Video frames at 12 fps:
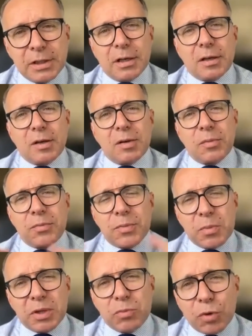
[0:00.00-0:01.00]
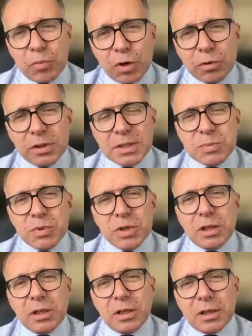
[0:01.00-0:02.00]
But more broadly
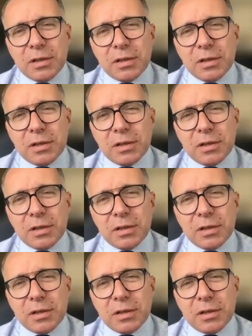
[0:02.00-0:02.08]
speaking,